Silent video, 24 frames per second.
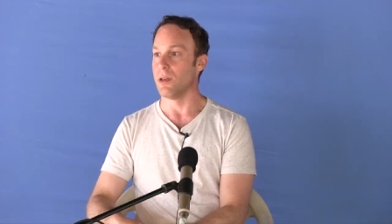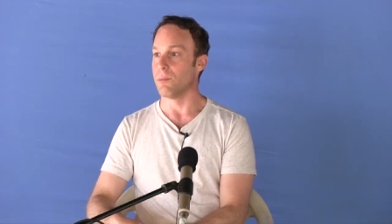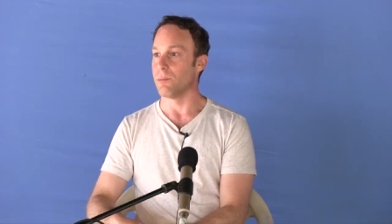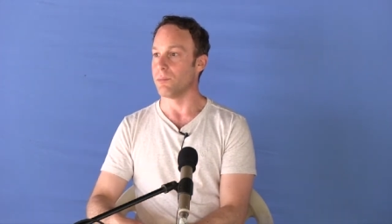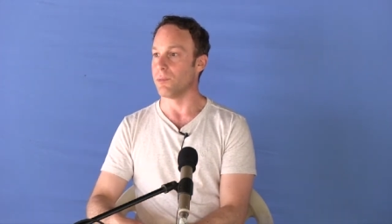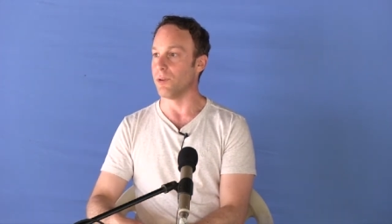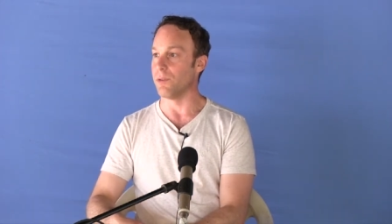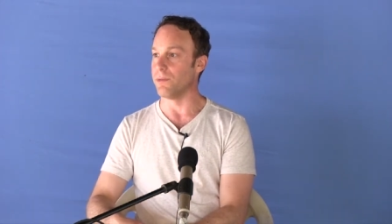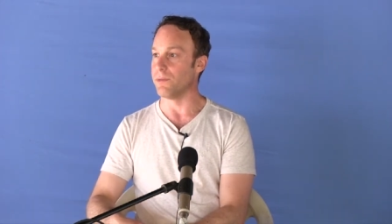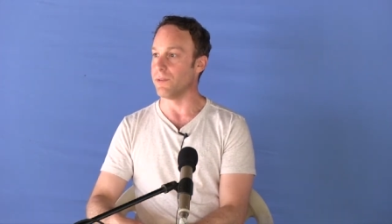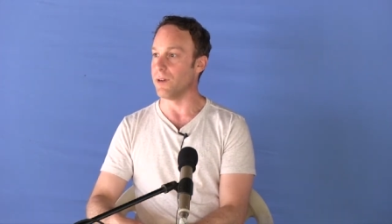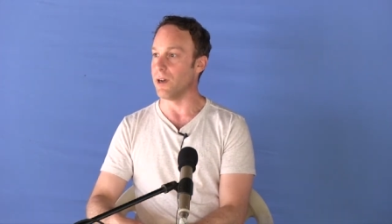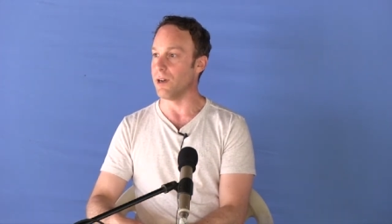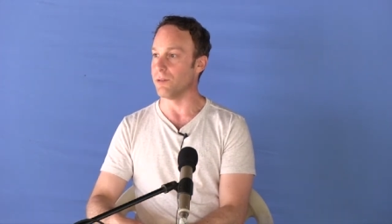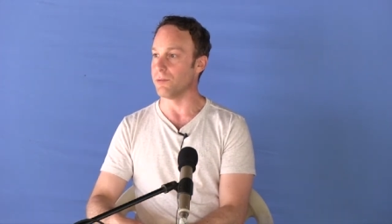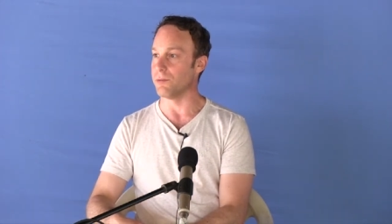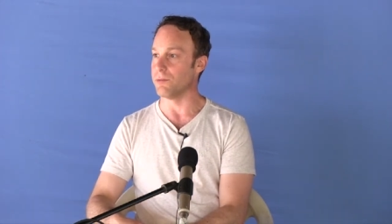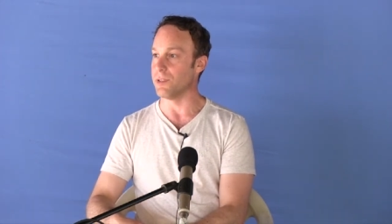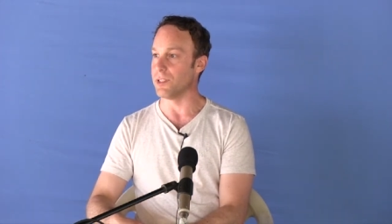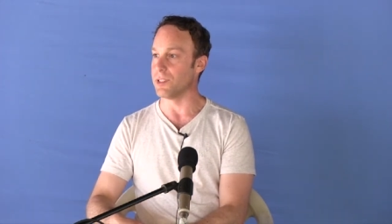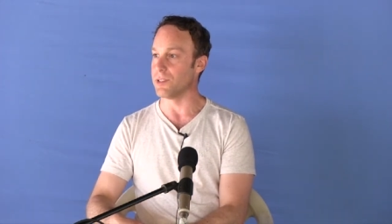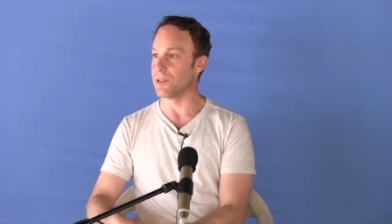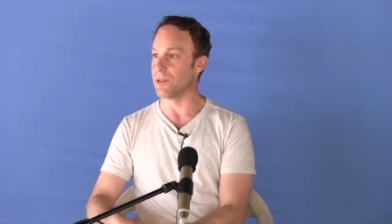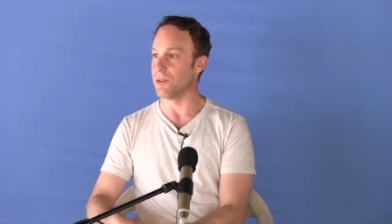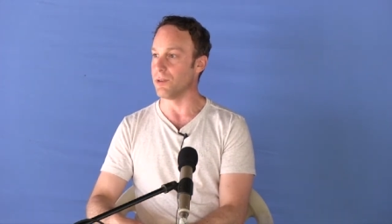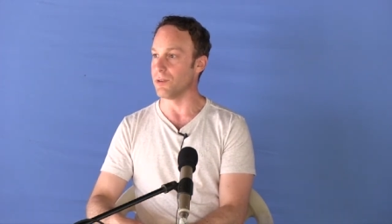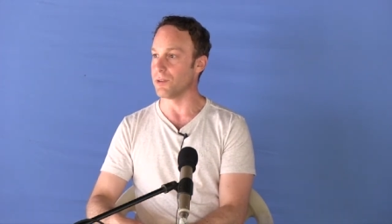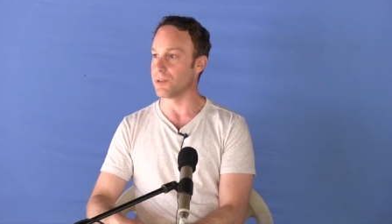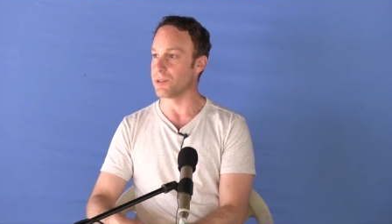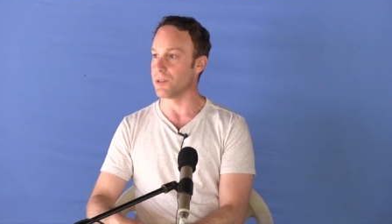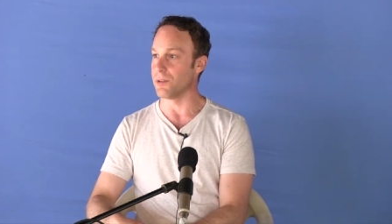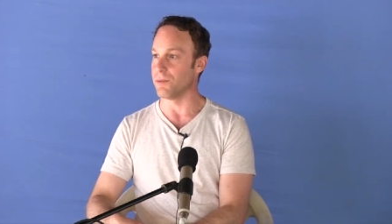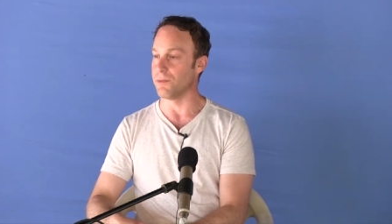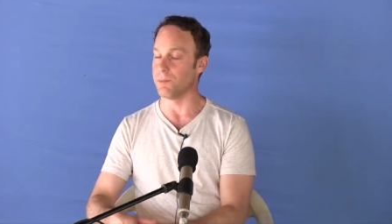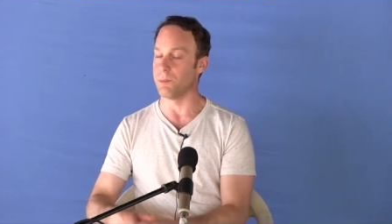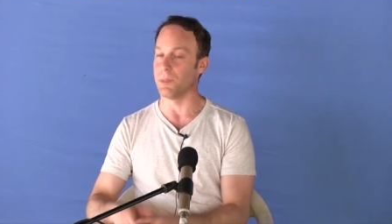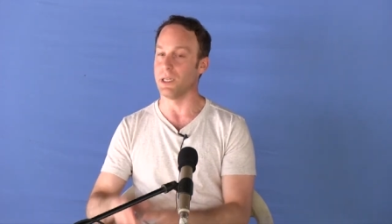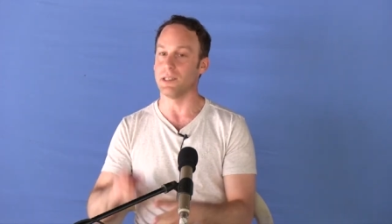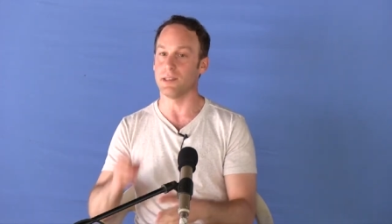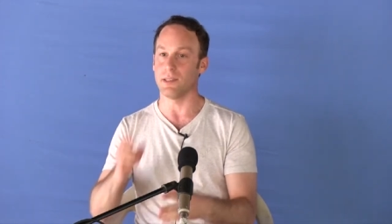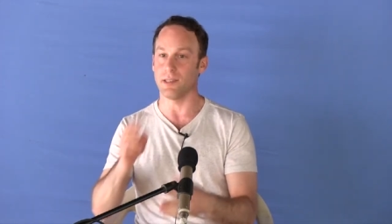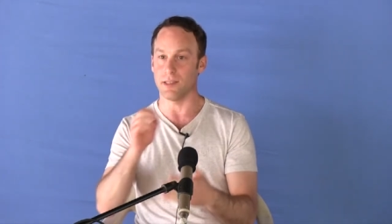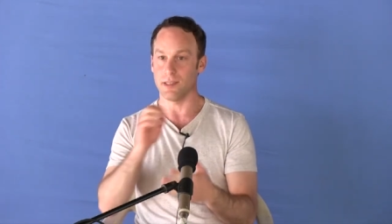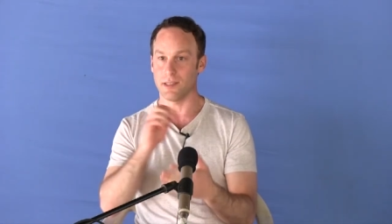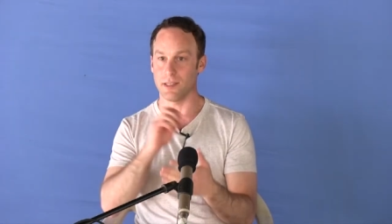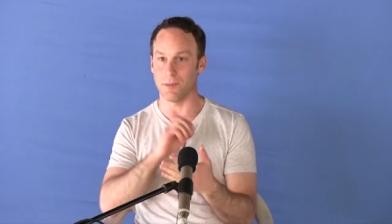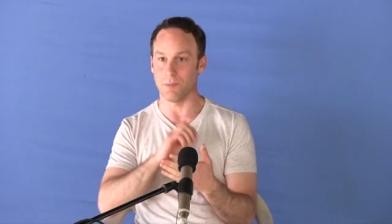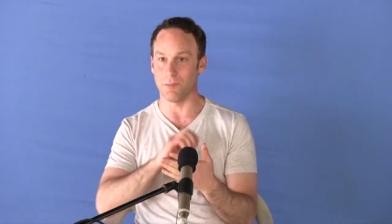profound results of
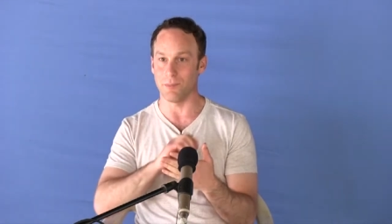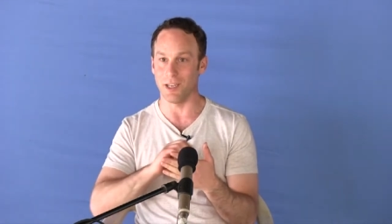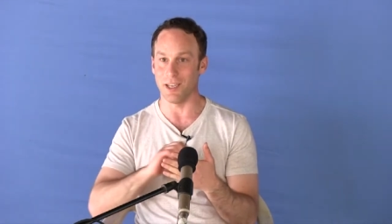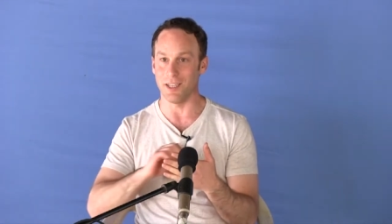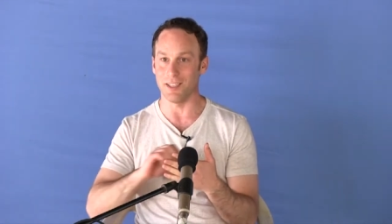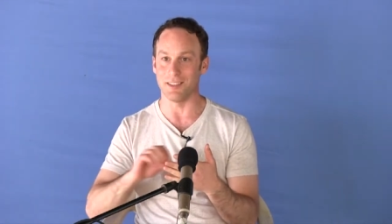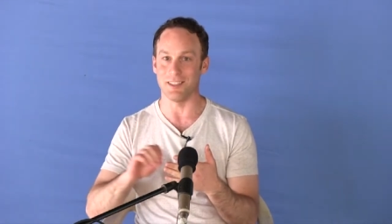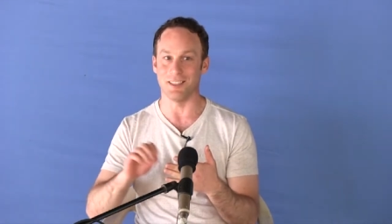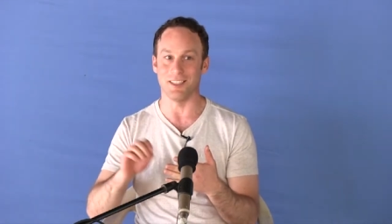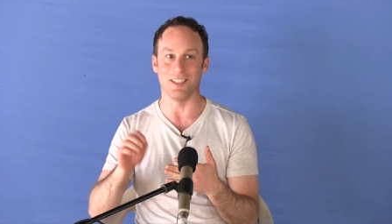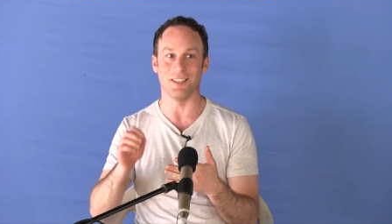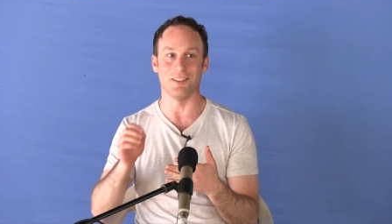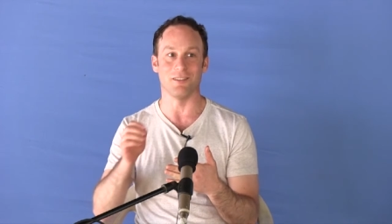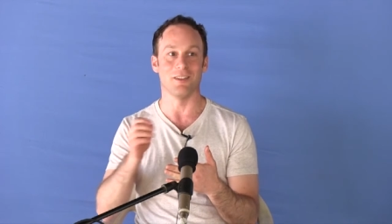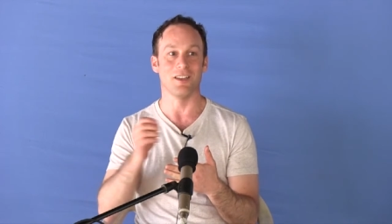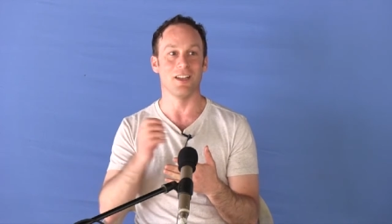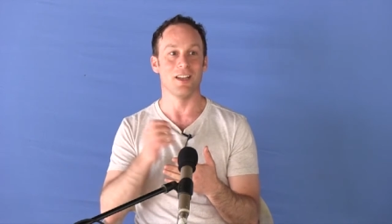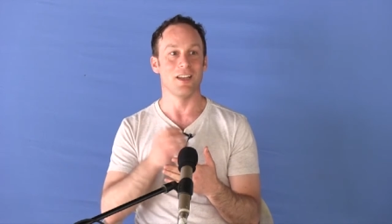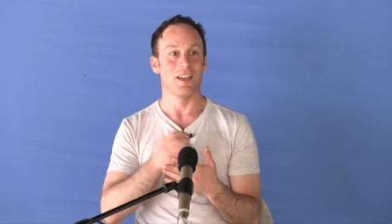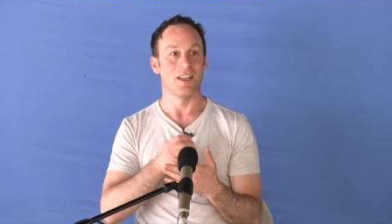participating